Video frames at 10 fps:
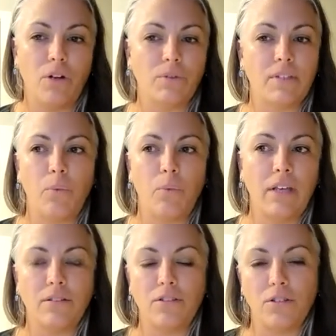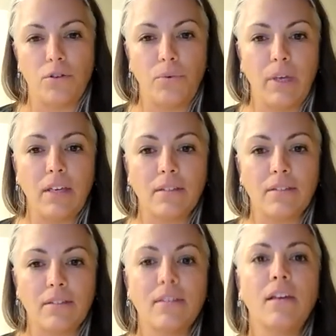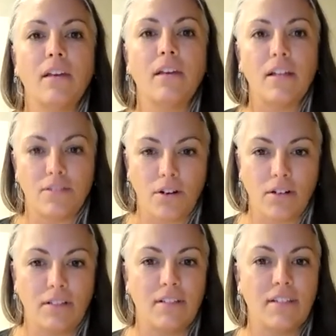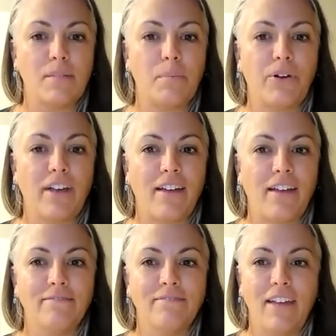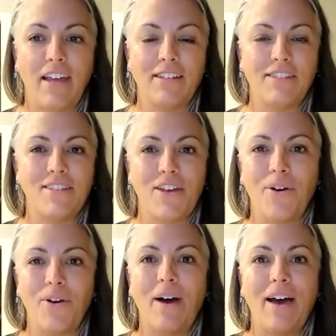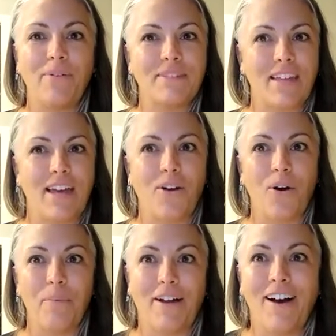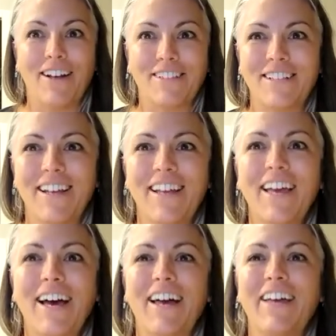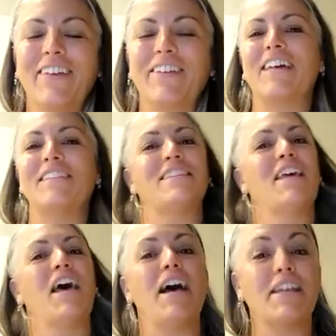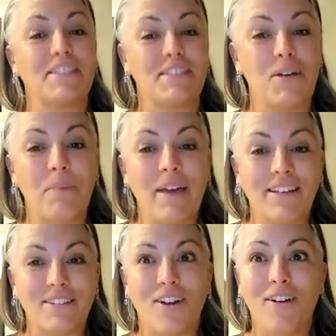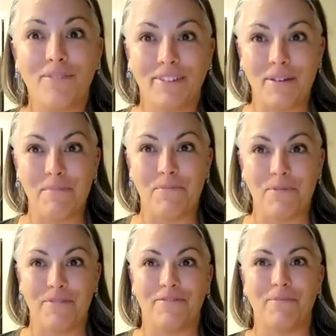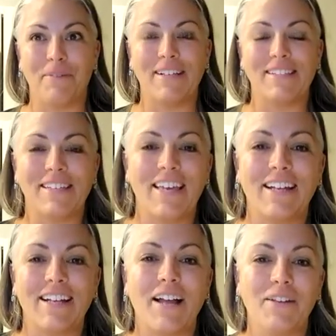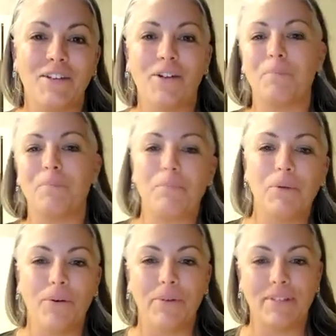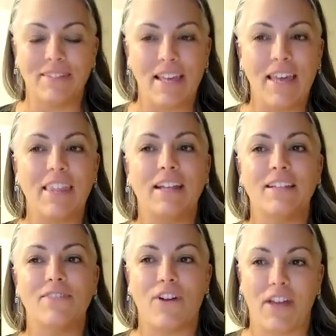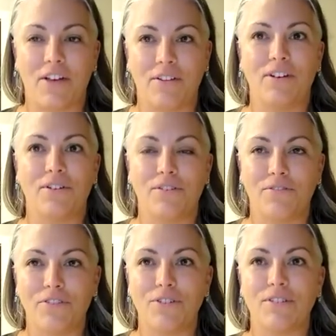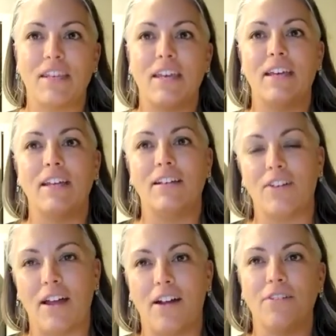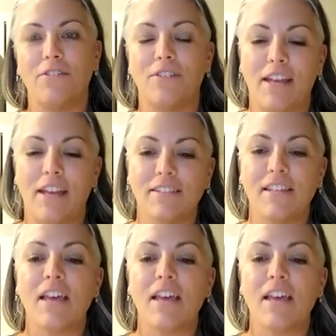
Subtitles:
say week to 2 weeks, it started to disappear again. And so I was like, oh my gosh, I guess the omegas are really important for my skin. People always say that it's very good for your skin, your hair, your nails.